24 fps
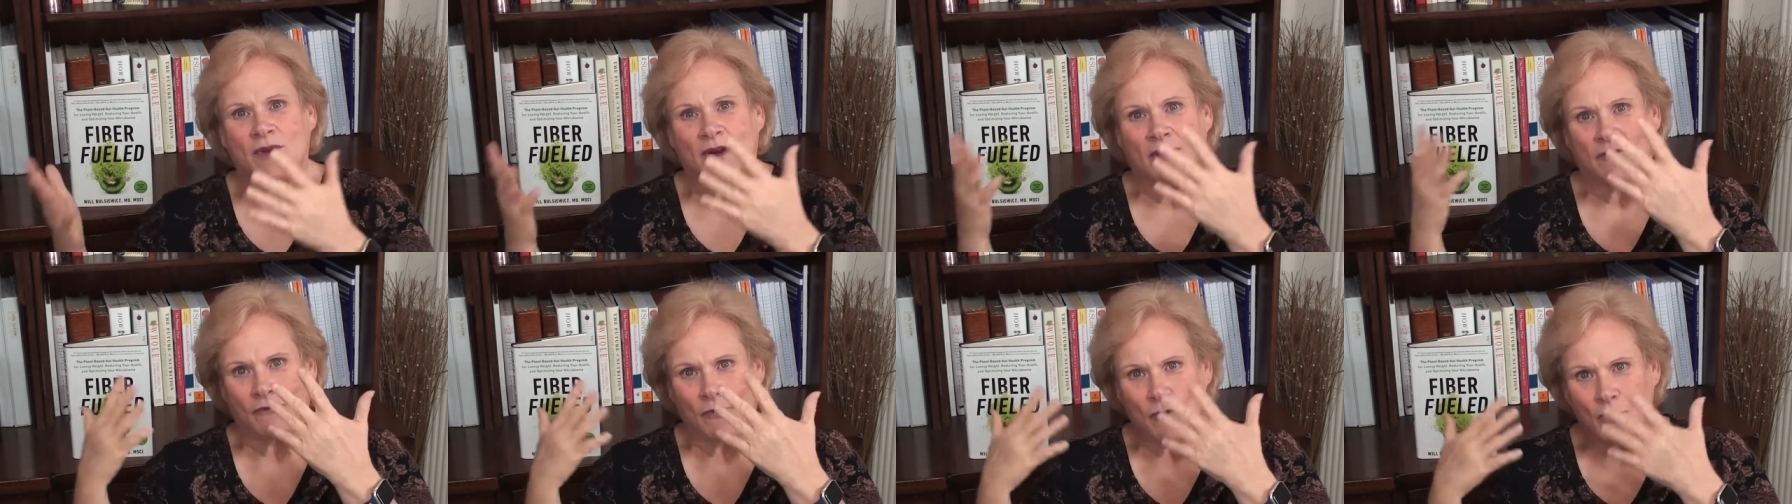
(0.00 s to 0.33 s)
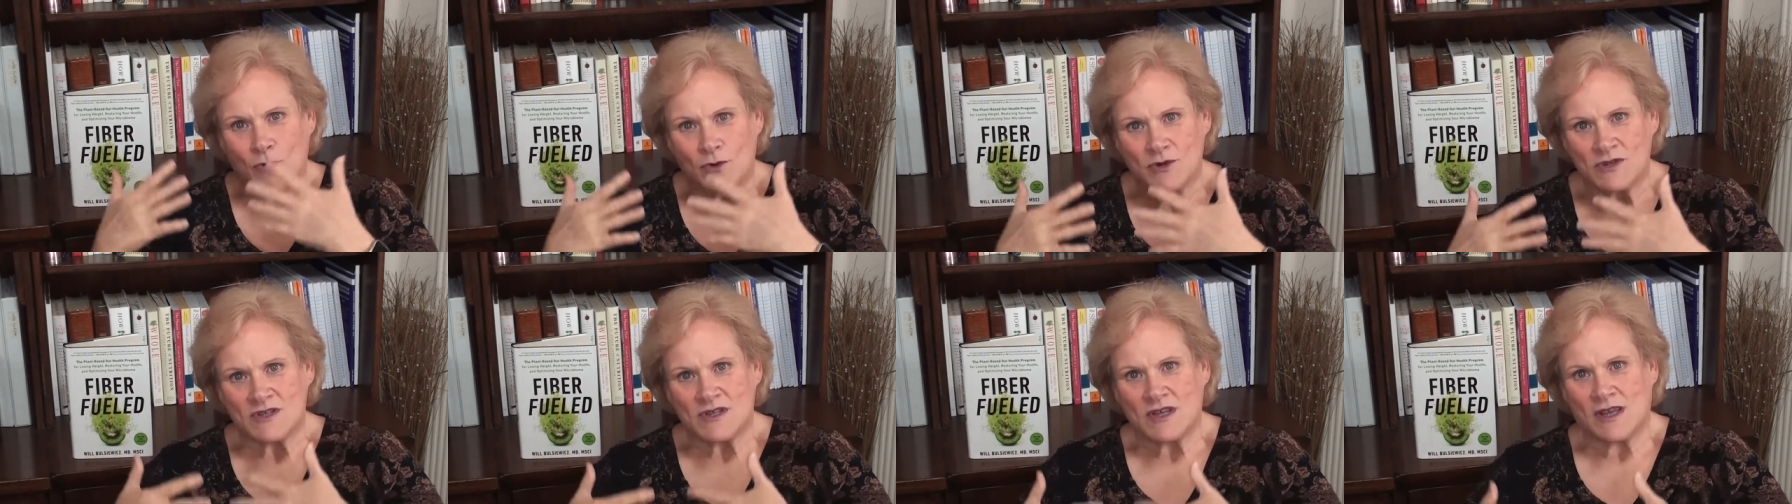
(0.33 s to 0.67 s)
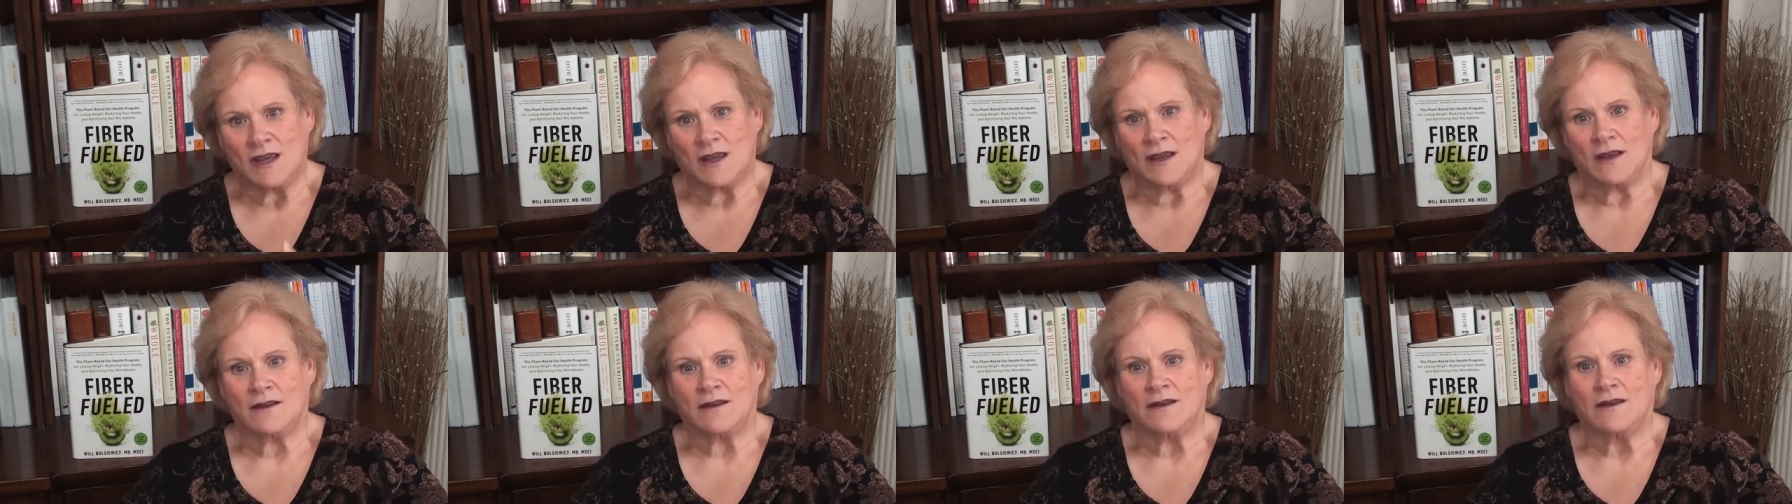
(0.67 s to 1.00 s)
And of course,
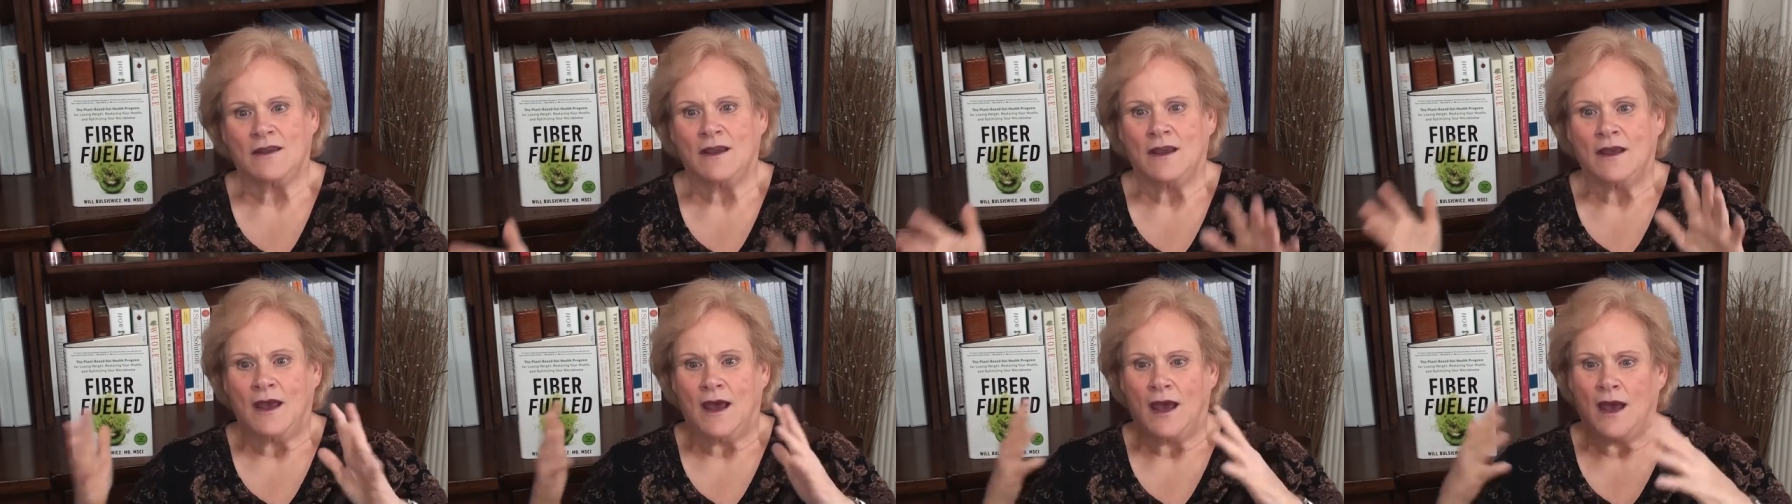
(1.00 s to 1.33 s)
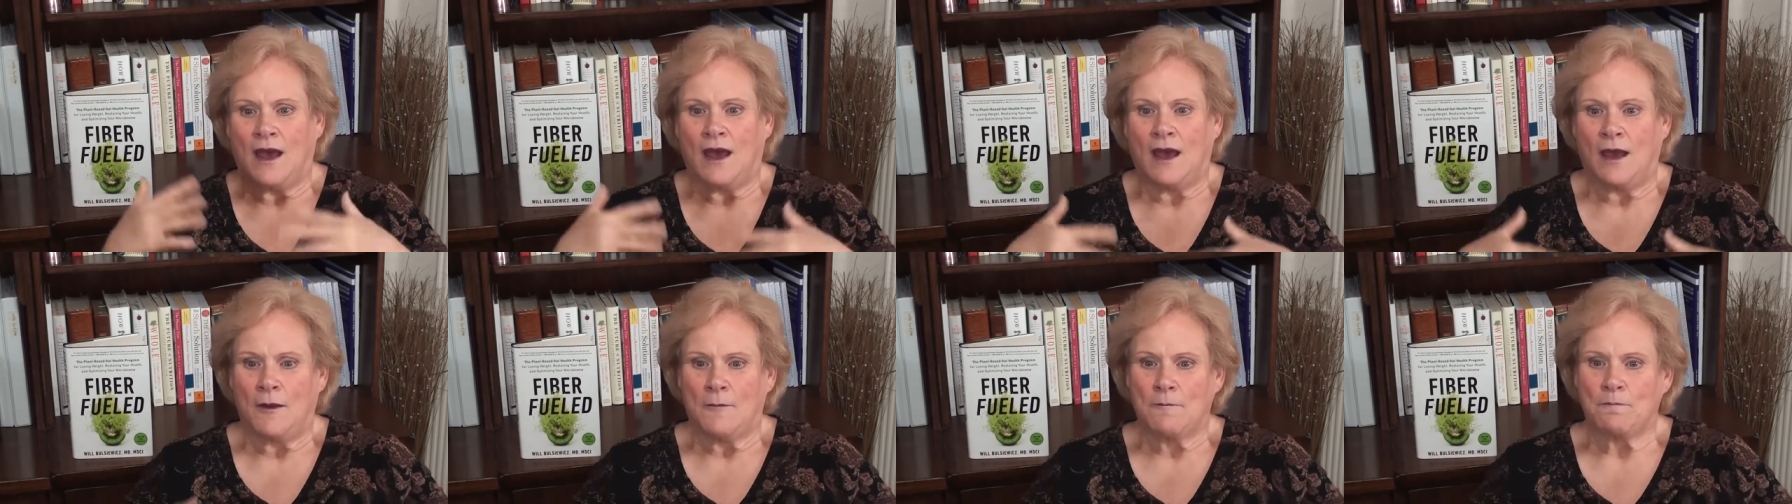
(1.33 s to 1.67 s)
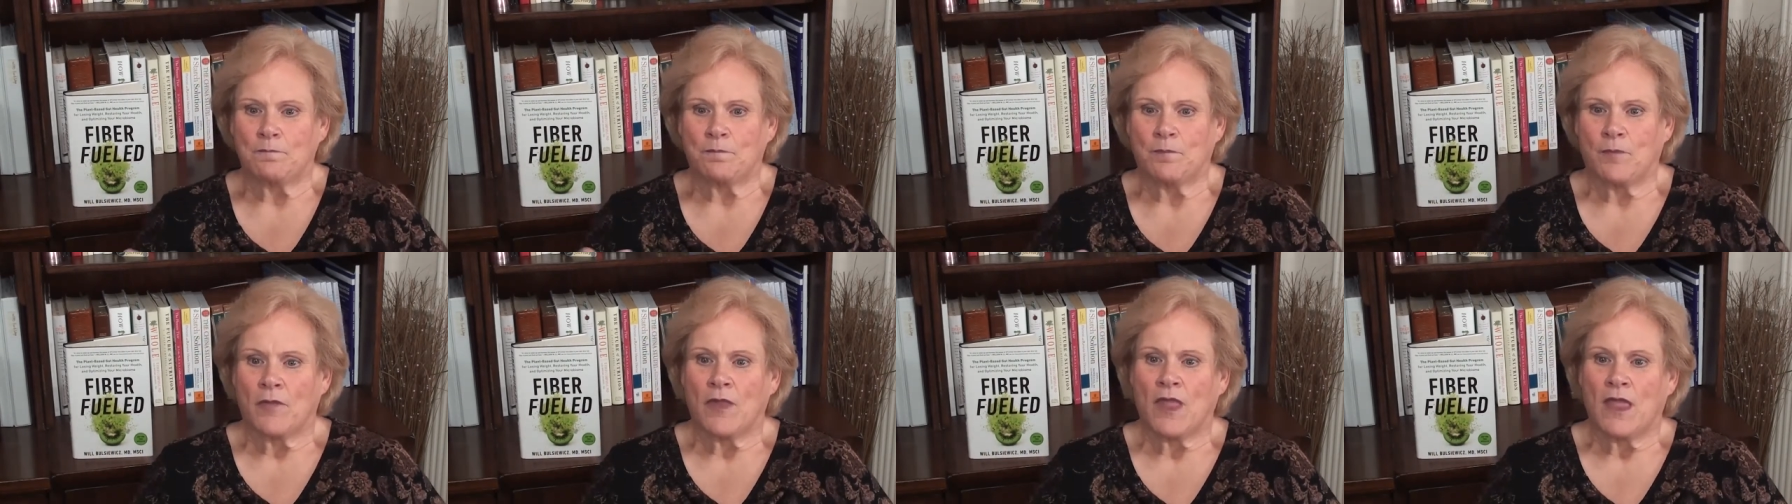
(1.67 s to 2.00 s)
it
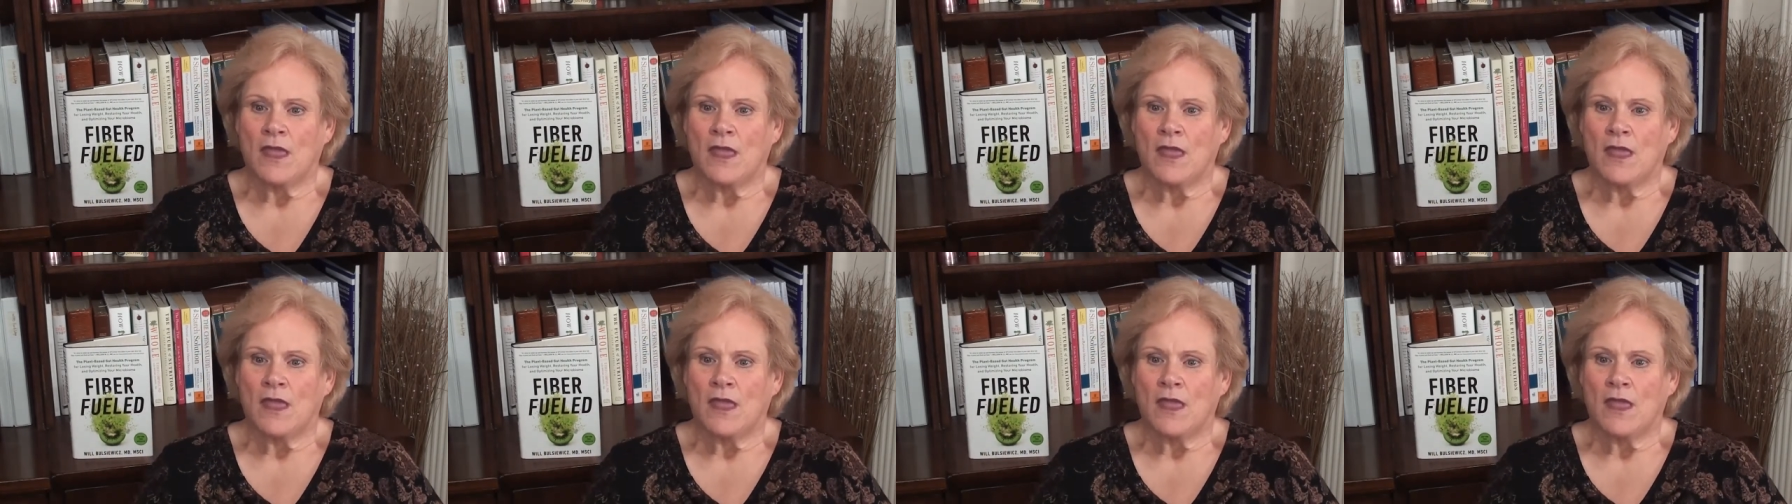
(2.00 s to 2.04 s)
um,